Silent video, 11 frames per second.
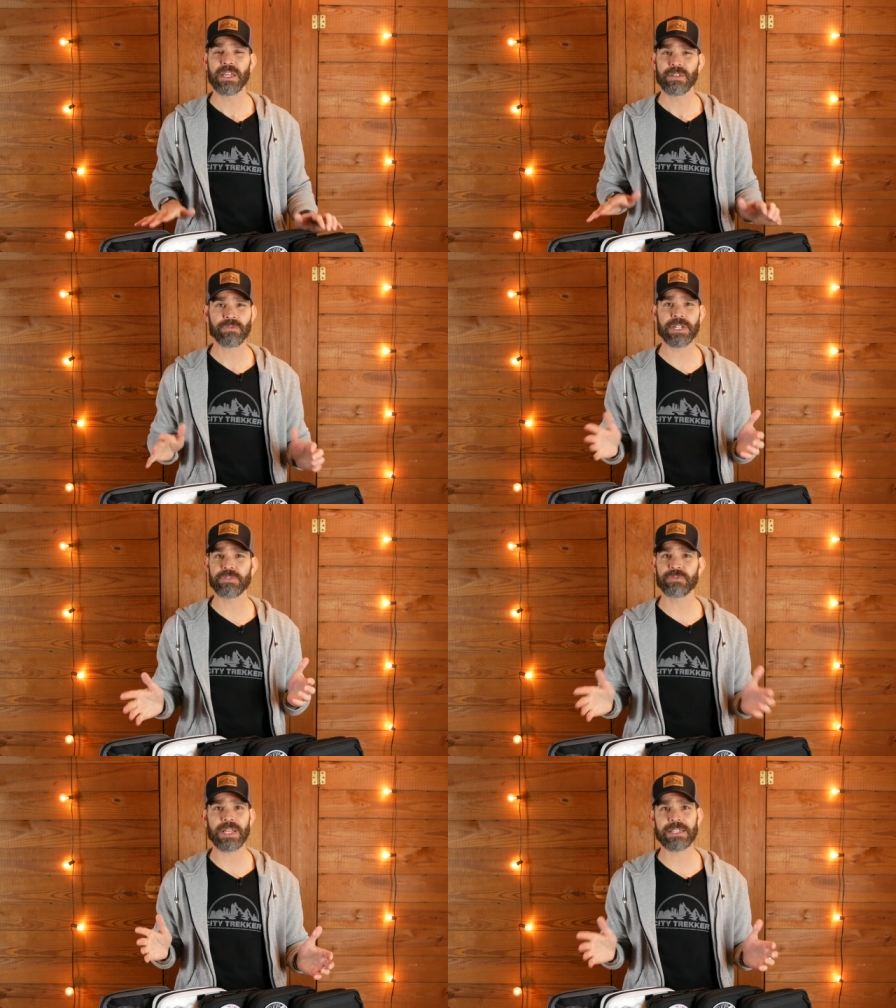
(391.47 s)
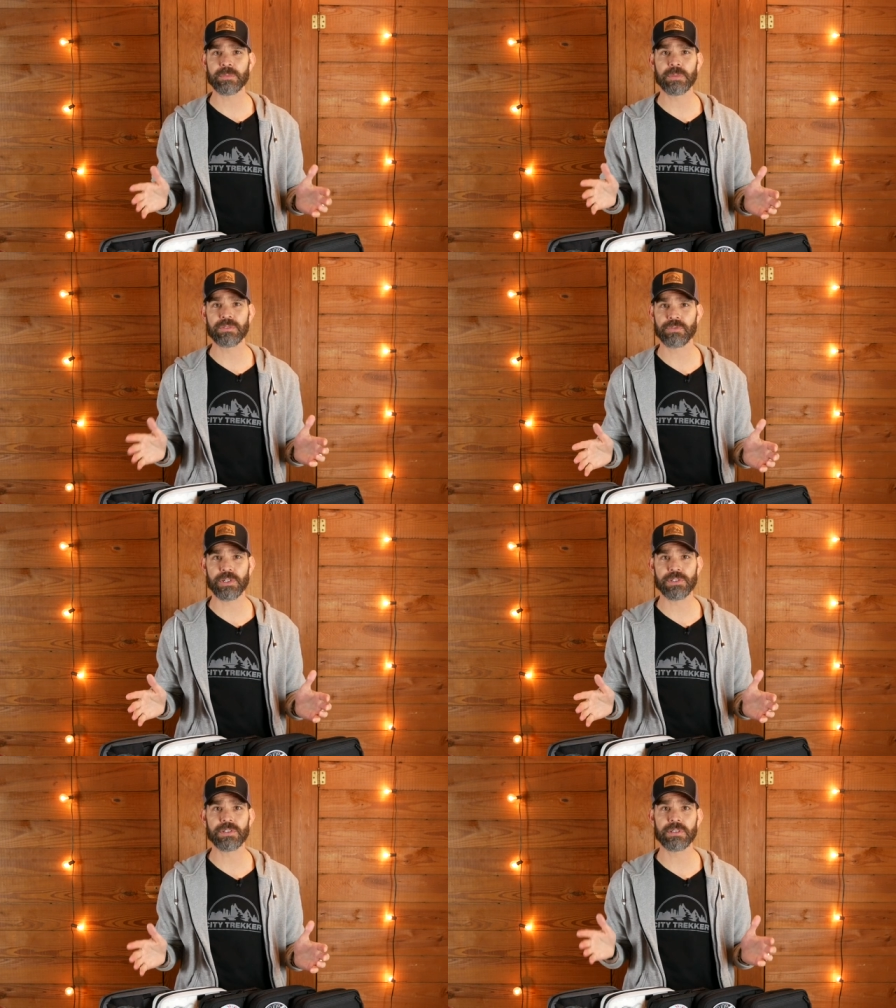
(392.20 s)
very flexible and
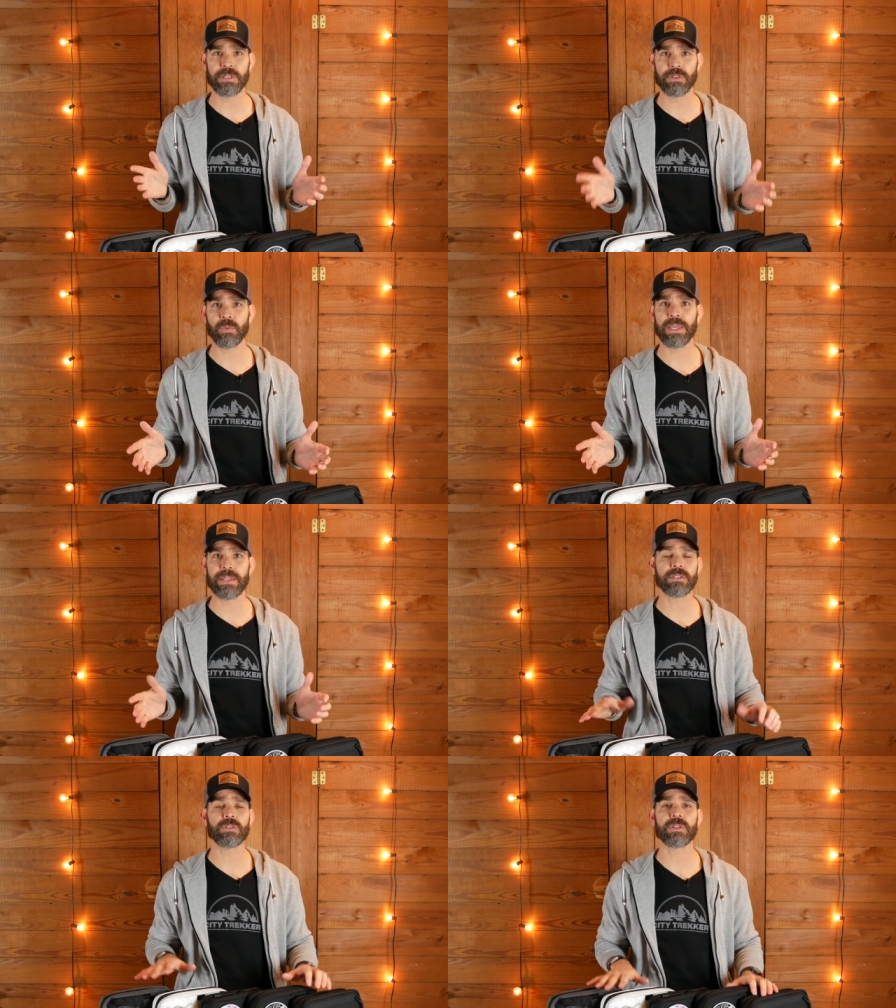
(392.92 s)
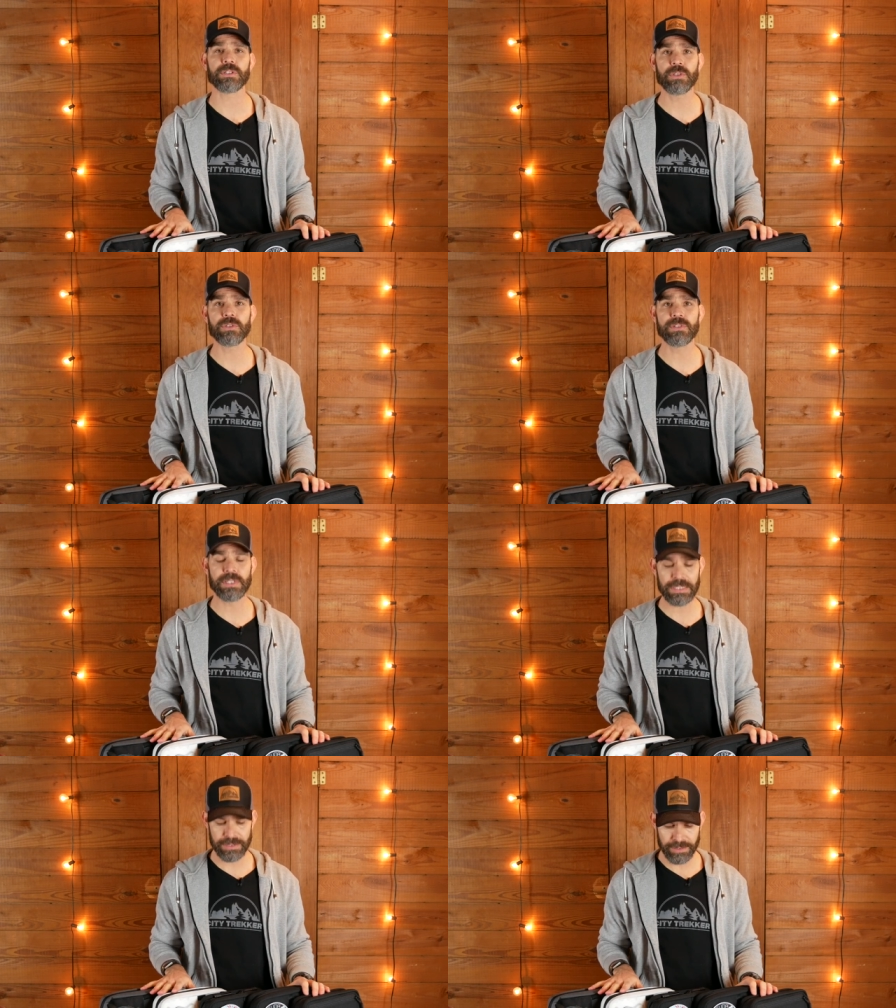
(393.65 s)
versatile in the way that you can use
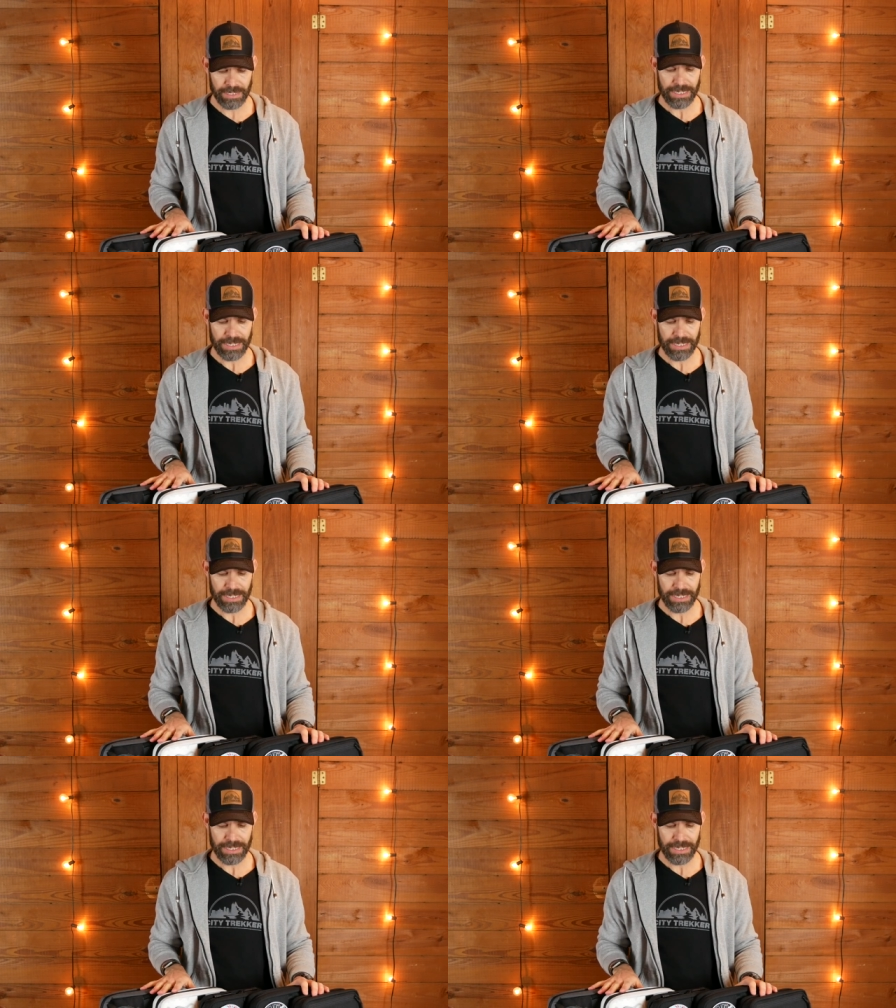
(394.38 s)
these,